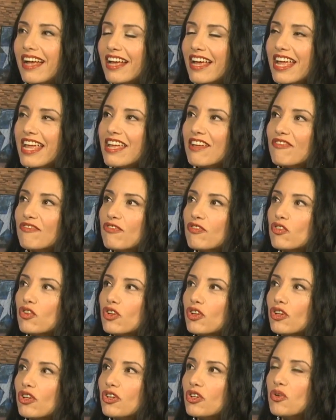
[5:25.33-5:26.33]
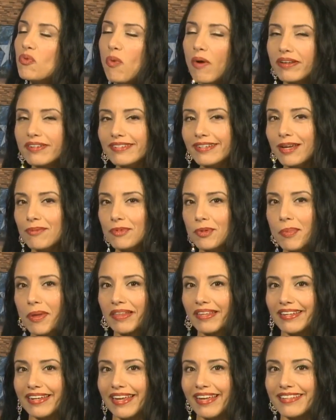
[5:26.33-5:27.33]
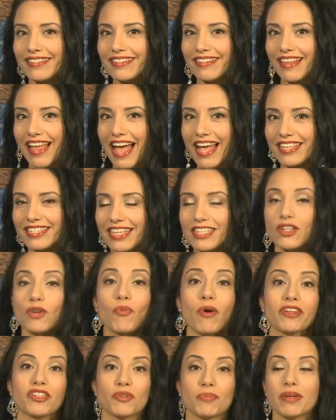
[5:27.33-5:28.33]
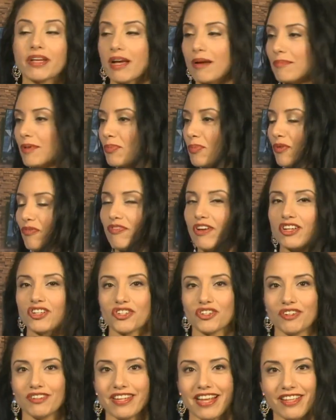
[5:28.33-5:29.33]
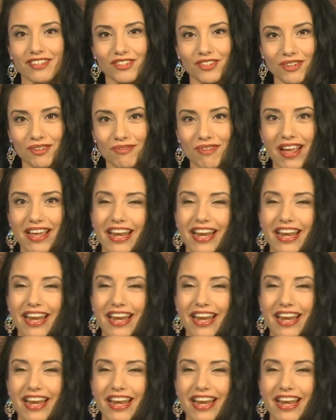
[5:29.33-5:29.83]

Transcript: If you want to come to belly dance class and you want to become a professional dancer, right?